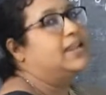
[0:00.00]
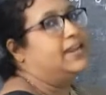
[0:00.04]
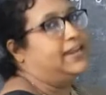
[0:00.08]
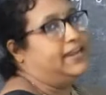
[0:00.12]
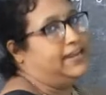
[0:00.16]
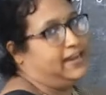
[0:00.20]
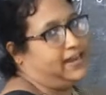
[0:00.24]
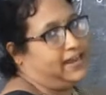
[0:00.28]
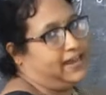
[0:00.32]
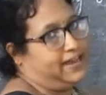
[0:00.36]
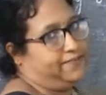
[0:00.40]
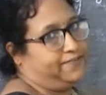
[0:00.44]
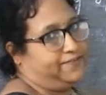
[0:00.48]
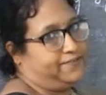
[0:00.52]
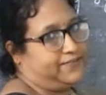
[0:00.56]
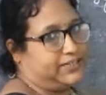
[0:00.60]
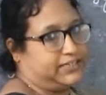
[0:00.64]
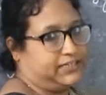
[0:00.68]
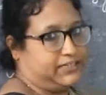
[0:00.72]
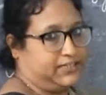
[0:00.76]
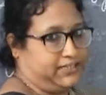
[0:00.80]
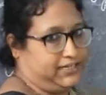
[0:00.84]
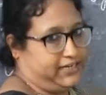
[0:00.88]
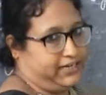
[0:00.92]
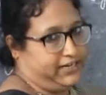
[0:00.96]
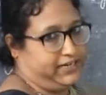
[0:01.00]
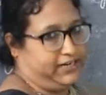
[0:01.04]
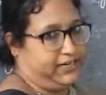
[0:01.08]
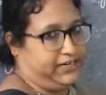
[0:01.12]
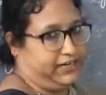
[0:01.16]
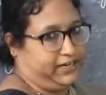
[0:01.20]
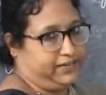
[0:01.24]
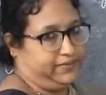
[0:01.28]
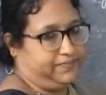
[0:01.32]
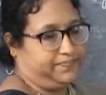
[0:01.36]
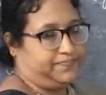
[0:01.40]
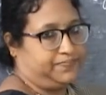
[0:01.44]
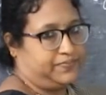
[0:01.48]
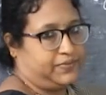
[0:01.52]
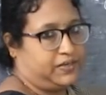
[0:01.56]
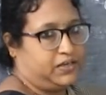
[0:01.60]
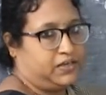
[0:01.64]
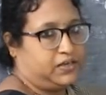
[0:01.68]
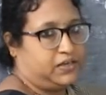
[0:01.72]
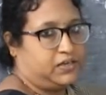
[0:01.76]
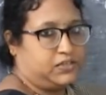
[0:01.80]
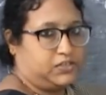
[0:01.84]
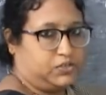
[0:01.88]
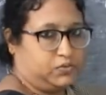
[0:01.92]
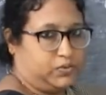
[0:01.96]
left kidney.
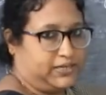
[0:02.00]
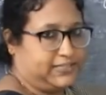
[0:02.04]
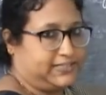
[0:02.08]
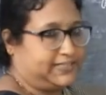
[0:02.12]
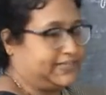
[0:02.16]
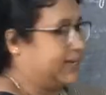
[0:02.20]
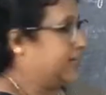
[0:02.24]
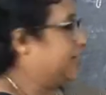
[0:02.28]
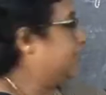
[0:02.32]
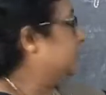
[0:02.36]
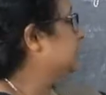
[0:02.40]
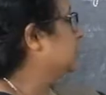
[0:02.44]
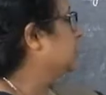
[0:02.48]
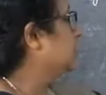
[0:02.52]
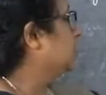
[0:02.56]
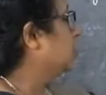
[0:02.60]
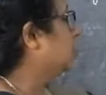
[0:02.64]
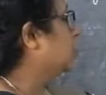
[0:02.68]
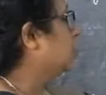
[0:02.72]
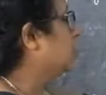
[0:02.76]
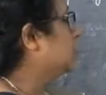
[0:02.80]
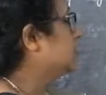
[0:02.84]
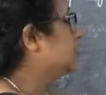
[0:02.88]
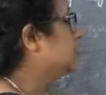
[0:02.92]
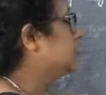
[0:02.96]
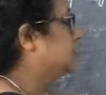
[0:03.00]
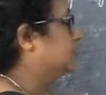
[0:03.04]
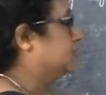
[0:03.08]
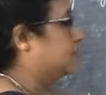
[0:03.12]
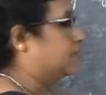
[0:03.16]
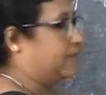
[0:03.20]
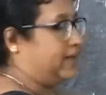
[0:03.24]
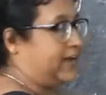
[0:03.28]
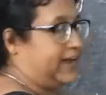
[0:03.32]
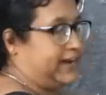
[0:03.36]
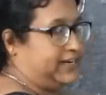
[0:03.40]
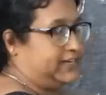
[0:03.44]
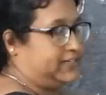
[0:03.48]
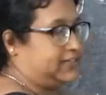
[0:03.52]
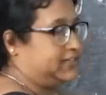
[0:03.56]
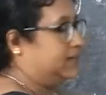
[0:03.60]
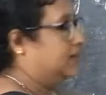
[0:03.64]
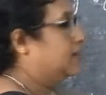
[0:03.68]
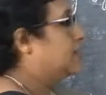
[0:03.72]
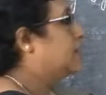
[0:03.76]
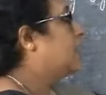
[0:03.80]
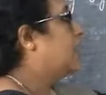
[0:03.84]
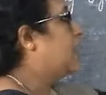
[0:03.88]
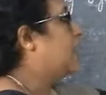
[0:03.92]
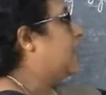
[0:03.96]
So, once again I tell you all, so right
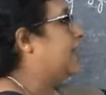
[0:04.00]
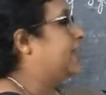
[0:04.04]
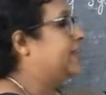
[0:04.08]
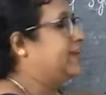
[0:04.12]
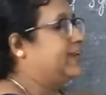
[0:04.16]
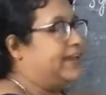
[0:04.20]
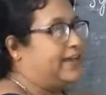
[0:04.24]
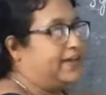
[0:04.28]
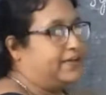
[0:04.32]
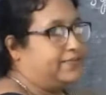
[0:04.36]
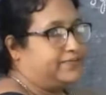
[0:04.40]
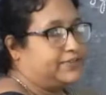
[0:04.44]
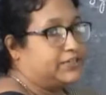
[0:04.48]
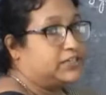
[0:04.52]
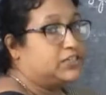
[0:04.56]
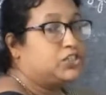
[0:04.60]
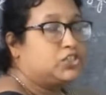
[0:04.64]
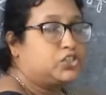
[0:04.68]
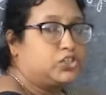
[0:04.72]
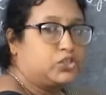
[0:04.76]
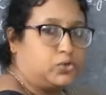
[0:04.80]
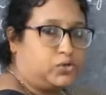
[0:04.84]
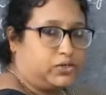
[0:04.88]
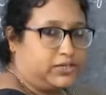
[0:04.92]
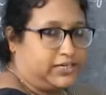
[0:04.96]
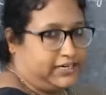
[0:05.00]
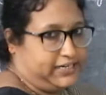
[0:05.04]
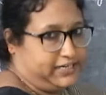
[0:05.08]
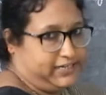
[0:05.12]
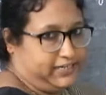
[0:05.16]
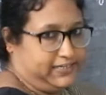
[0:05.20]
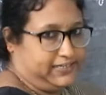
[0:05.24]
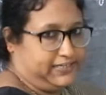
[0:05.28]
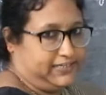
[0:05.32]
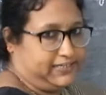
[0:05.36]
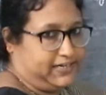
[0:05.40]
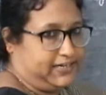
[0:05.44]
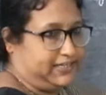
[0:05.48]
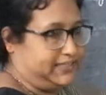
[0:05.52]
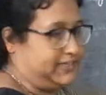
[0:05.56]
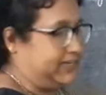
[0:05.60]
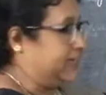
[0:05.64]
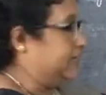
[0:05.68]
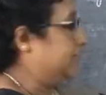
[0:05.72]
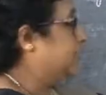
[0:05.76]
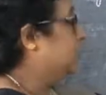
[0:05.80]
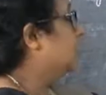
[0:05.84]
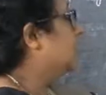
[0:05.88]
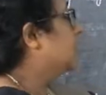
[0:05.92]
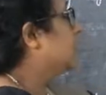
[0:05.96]
and left two kidneys are
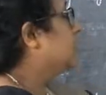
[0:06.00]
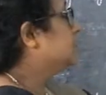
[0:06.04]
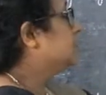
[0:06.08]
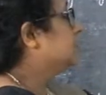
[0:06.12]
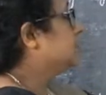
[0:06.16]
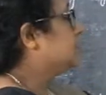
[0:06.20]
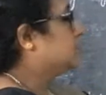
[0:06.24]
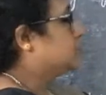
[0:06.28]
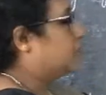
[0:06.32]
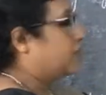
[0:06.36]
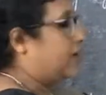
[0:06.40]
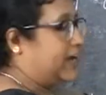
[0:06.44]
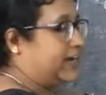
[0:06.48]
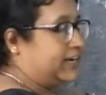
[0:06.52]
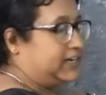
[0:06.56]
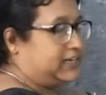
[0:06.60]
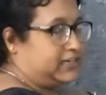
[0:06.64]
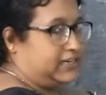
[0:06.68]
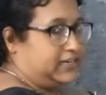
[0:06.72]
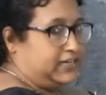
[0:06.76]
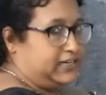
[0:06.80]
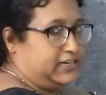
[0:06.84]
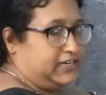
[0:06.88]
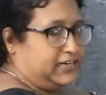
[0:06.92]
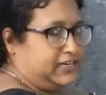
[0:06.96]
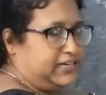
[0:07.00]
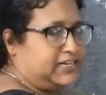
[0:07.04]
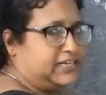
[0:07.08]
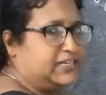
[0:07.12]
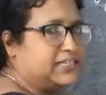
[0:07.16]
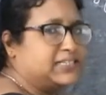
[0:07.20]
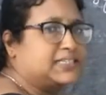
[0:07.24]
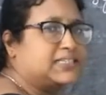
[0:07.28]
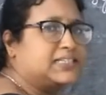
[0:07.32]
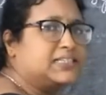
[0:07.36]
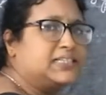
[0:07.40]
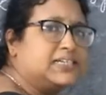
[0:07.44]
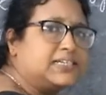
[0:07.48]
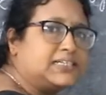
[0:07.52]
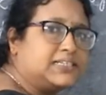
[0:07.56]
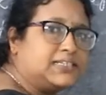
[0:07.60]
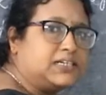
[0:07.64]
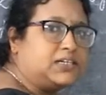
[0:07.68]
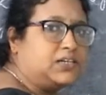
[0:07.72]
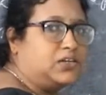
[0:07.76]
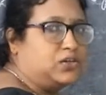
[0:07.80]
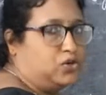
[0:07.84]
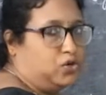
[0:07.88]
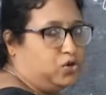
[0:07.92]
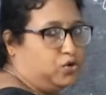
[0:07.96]
there. This right kidney is
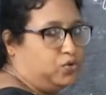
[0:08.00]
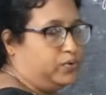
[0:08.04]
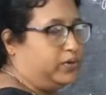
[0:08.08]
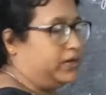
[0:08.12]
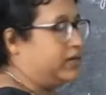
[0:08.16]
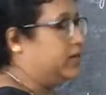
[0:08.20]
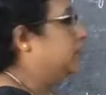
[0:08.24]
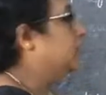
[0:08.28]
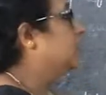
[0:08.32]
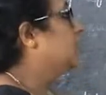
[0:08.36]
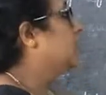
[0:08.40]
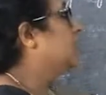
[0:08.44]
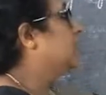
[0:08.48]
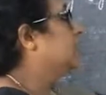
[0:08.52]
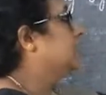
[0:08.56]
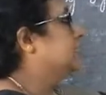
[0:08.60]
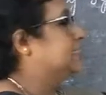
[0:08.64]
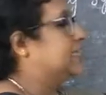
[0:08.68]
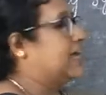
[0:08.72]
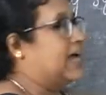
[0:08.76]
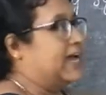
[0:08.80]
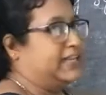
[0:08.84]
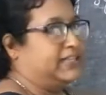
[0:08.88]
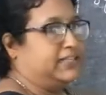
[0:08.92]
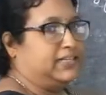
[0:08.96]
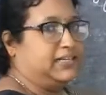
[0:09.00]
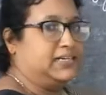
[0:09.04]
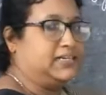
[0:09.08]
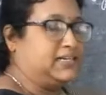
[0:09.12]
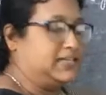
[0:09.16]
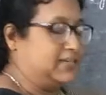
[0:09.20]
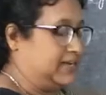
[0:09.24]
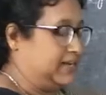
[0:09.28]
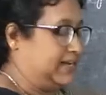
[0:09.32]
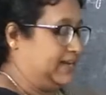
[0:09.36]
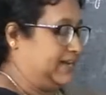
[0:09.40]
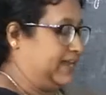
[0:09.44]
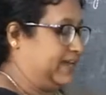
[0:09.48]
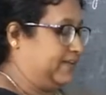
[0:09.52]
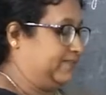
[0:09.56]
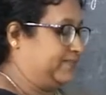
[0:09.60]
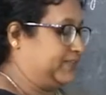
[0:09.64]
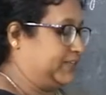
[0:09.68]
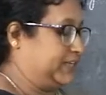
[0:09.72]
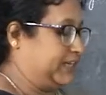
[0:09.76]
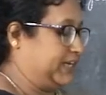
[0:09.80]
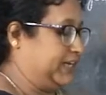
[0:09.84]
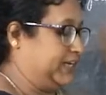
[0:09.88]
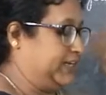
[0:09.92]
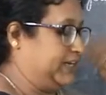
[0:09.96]
little lower than the
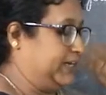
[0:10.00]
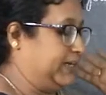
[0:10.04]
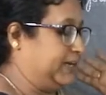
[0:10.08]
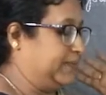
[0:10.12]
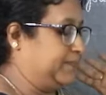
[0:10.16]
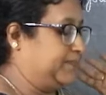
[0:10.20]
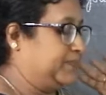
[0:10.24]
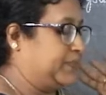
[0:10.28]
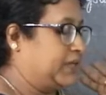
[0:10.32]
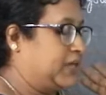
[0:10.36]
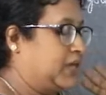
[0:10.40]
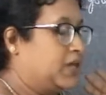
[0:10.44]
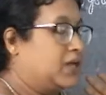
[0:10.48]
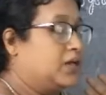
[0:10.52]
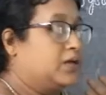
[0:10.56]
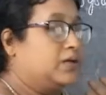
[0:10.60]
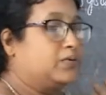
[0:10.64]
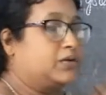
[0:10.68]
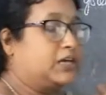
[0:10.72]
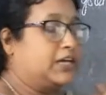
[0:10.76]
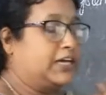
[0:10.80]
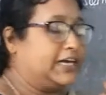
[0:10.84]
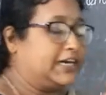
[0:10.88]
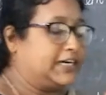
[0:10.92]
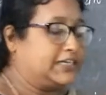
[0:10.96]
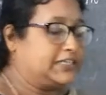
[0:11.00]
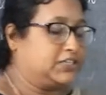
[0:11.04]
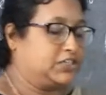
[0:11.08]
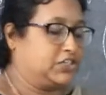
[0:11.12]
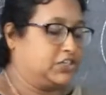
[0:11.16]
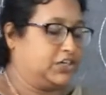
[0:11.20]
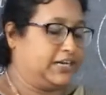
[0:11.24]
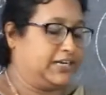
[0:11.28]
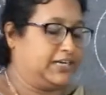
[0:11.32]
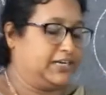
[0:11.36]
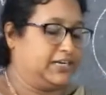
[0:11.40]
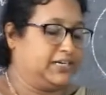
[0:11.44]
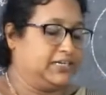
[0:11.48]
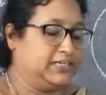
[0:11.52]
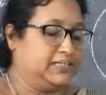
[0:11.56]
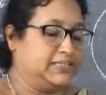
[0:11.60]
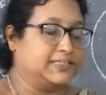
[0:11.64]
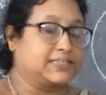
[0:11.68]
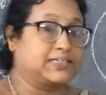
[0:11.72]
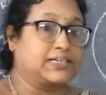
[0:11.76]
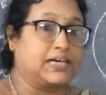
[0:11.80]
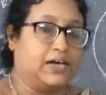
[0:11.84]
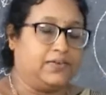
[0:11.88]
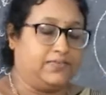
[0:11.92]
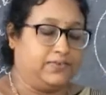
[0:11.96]
left kidney. Each kidney
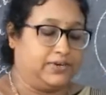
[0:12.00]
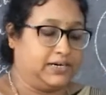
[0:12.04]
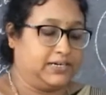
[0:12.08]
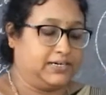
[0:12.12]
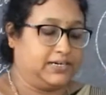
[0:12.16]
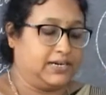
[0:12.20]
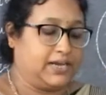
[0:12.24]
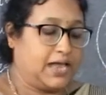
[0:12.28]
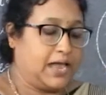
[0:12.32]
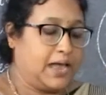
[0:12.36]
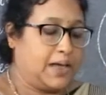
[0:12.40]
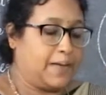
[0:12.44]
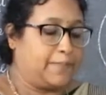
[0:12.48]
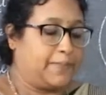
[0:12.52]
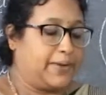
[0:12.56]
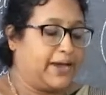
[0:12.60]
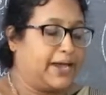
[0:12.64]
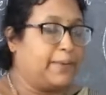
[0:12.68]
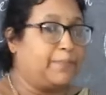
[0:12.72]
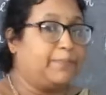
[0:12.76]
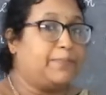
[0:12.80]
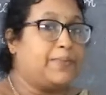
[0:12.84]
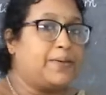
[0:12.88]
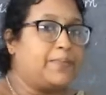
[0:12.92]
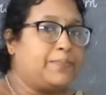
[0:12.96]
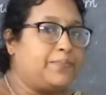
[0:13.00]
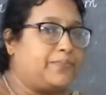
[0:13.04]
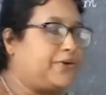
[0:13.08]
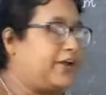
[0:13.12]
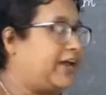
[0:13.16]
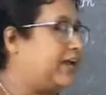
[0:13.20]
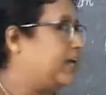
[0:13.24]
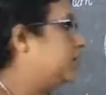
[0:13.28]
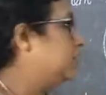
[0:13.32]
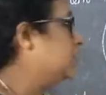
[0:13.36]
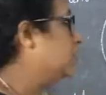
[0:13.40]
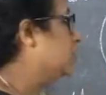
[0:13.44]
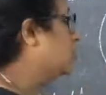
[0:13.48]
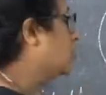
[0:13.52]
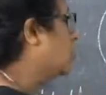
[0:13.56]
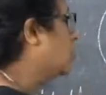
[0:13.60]
is covered by a membrane